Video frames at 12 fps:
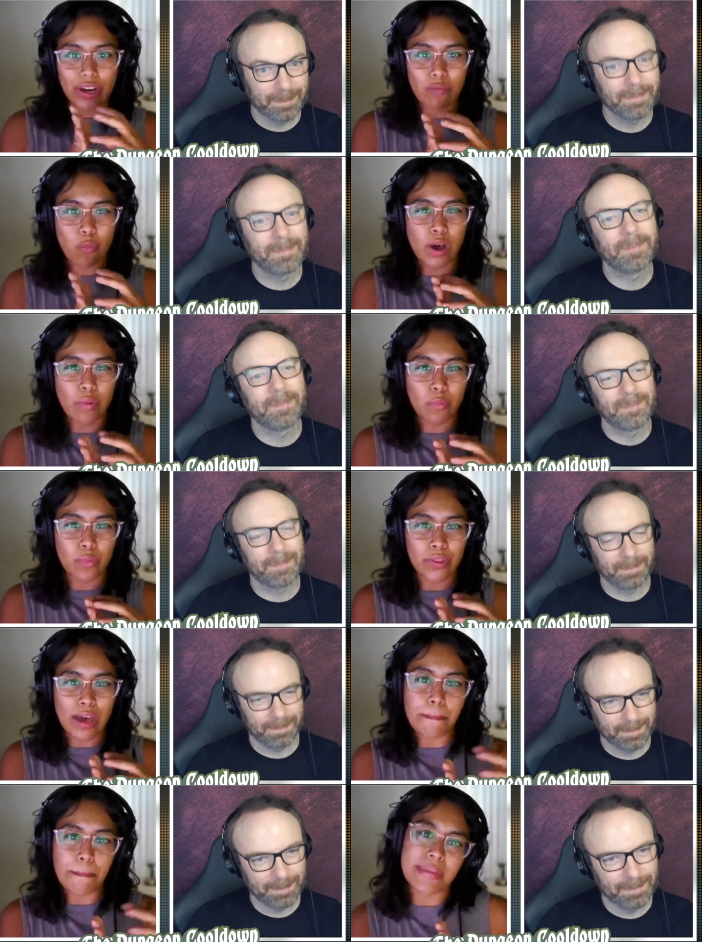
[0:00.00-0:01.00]
Speaker 1: of what would
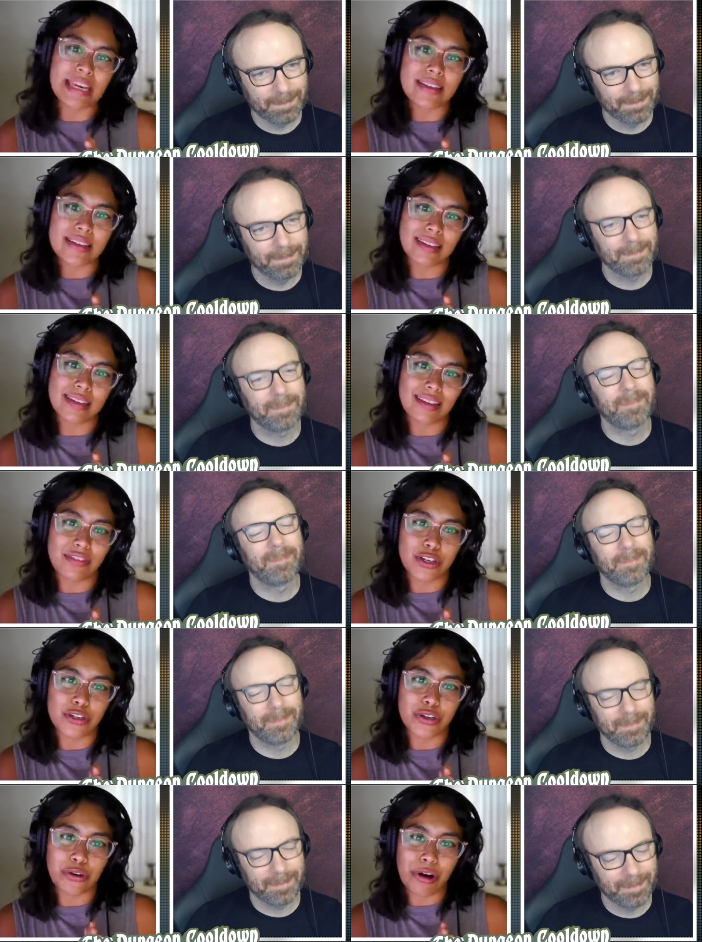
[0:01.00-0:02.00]
that mean to live
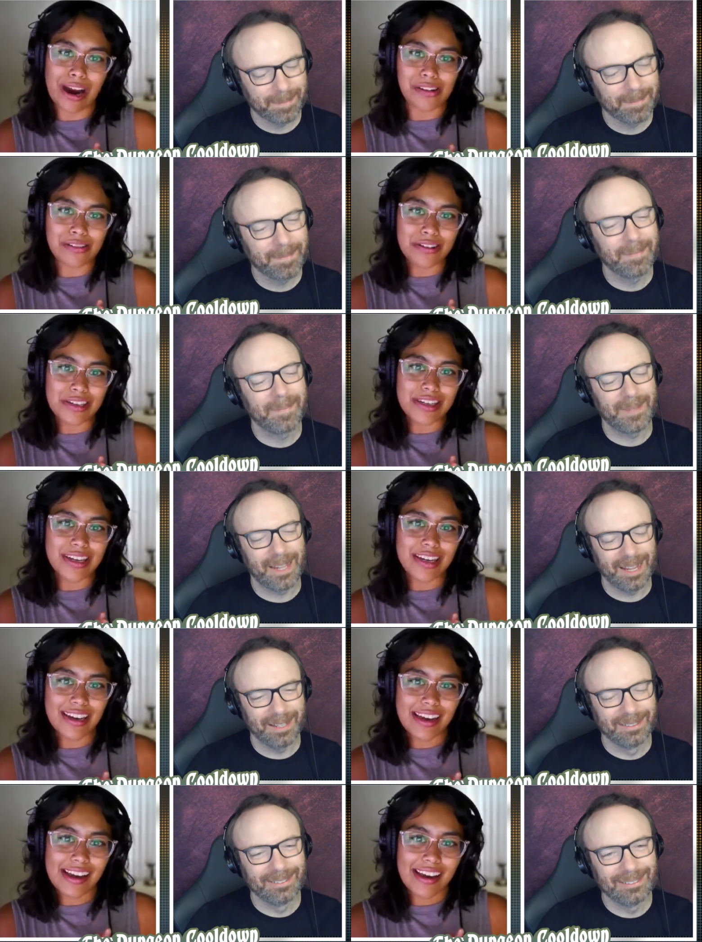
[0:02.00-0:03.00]
underground yeah
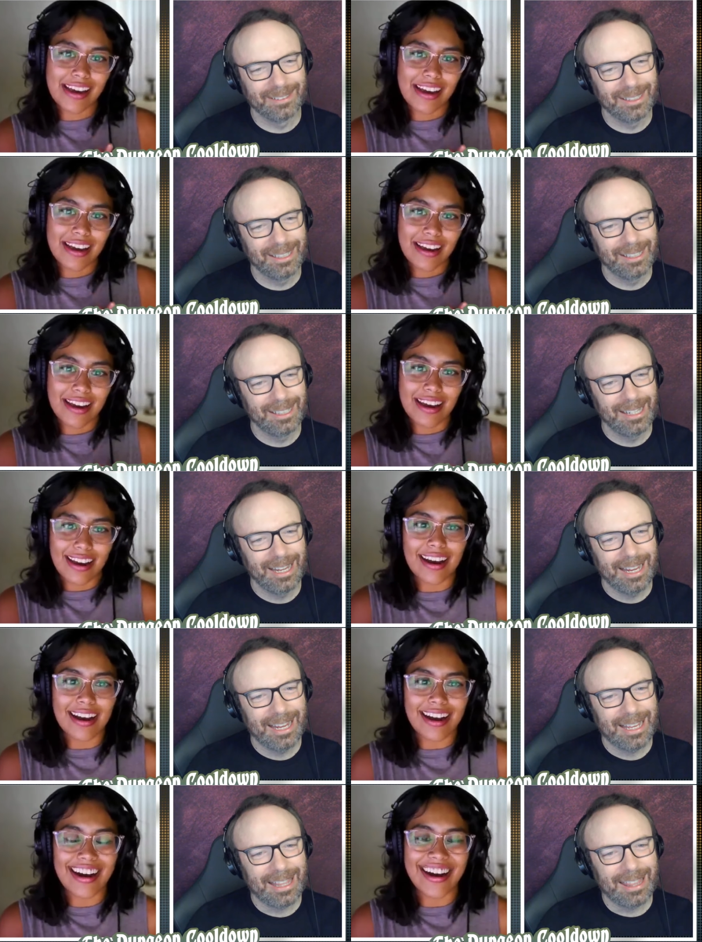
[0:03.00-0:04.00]

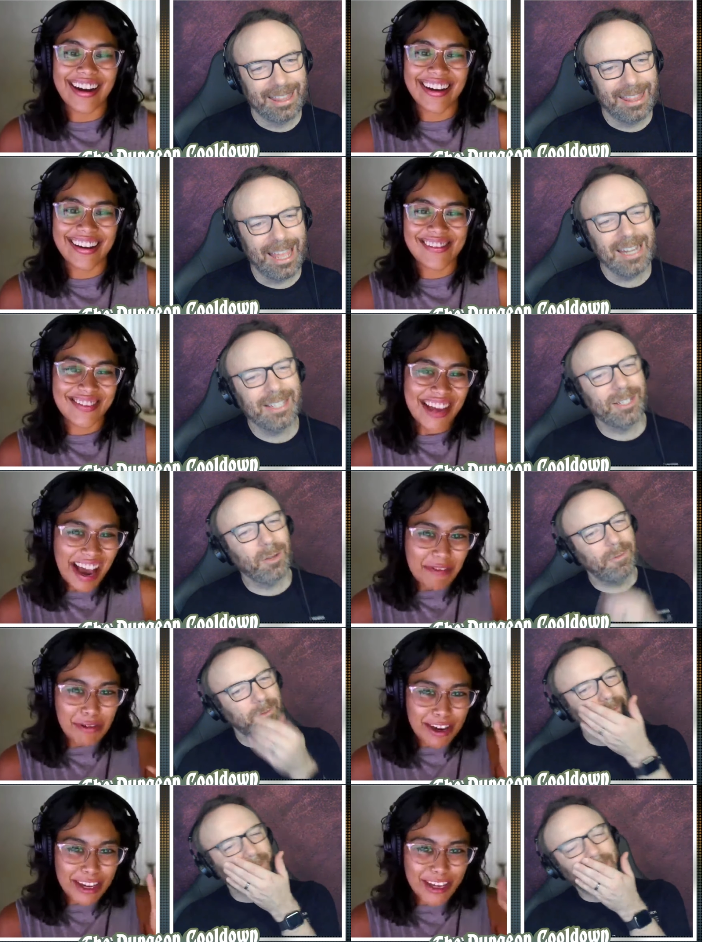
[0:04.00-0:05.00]
uh, that is so yeah. F-
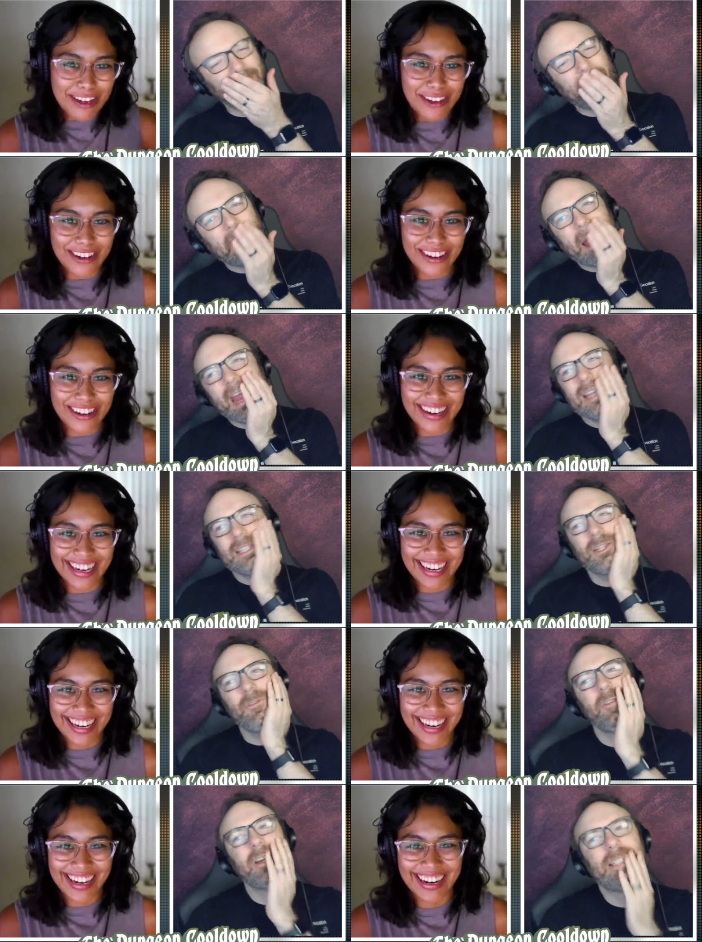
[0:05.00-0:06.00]
what about you? It's
Speaker 2: so
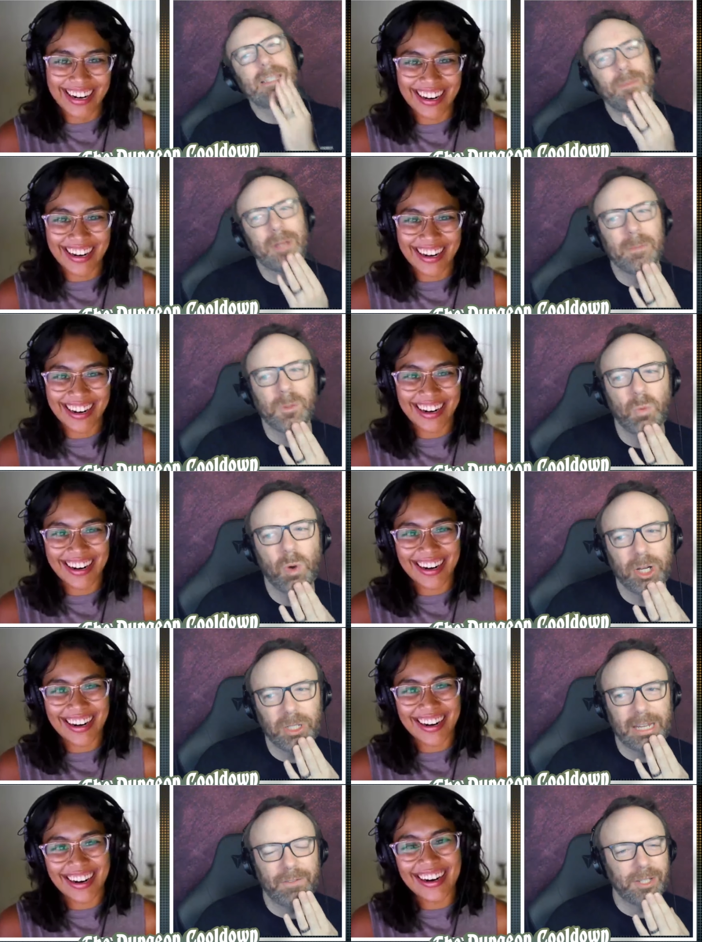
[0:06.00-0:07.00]
funny sometimes
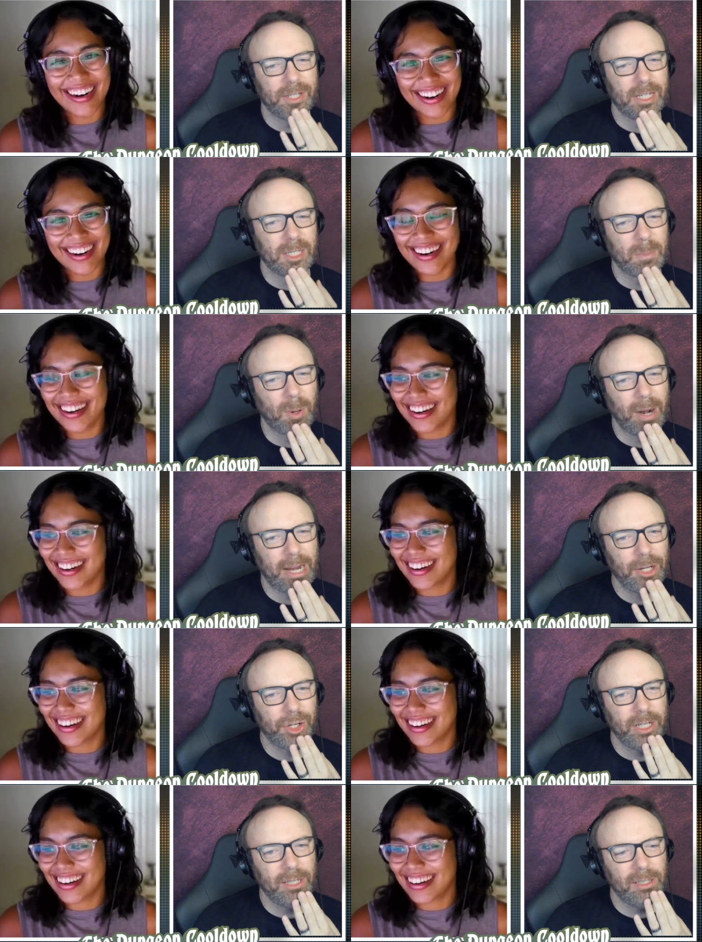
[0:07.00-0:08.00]
what'll give us
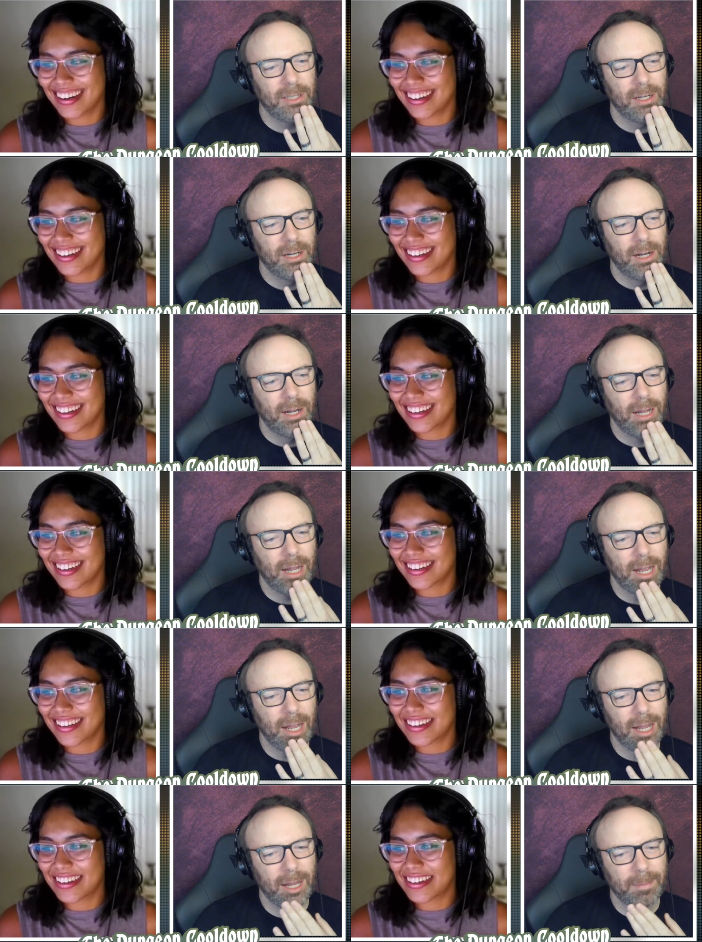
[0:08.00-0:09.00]
inspiration,
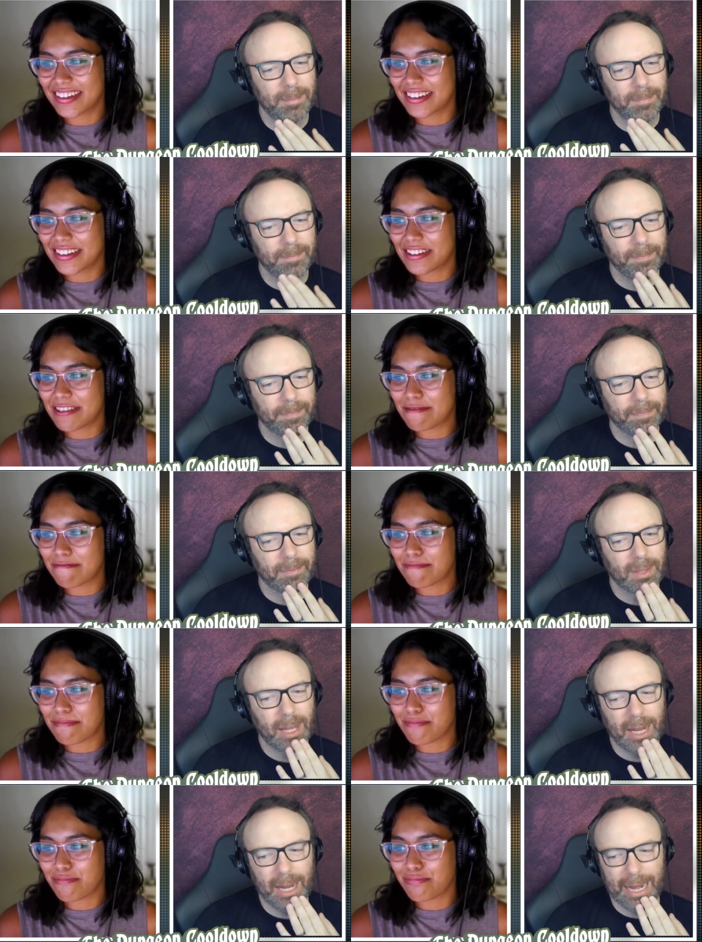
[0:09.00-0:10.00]
um,
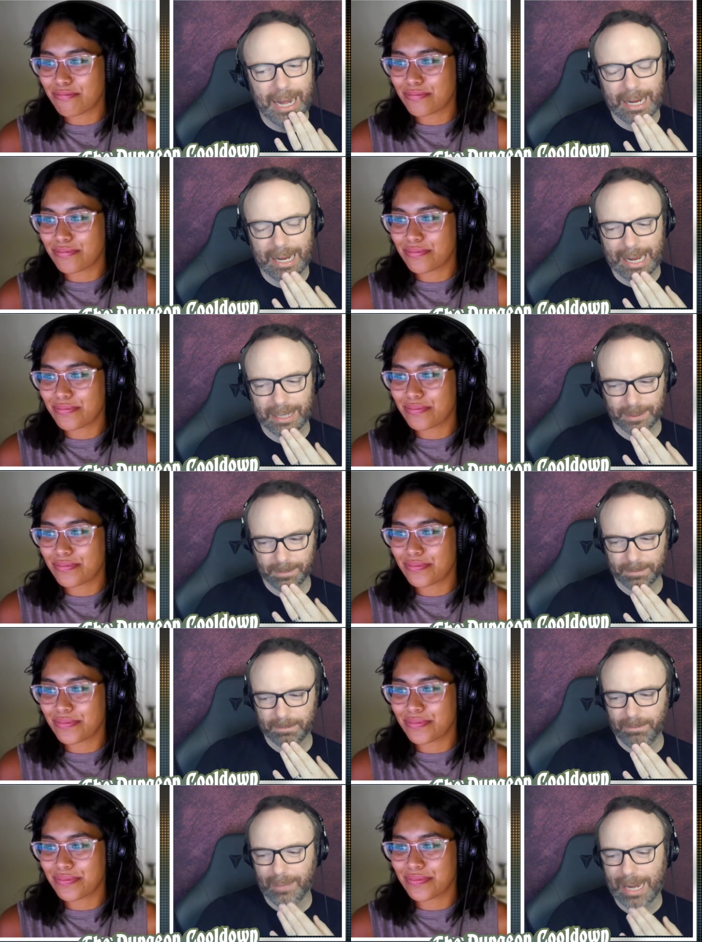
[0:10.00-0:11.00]
and and,
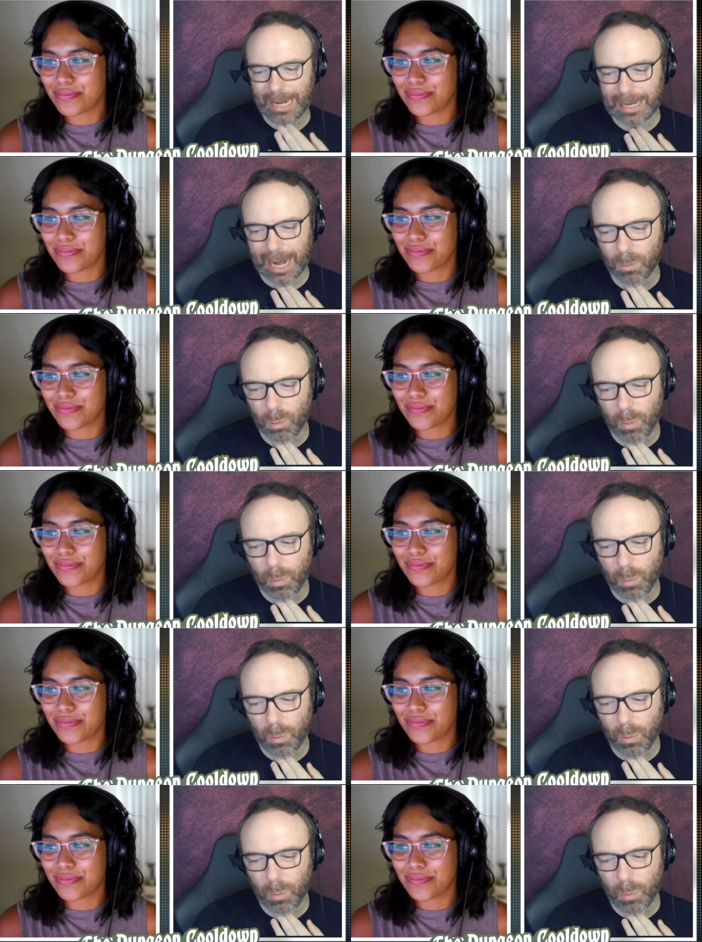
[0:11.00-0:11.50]
and kind of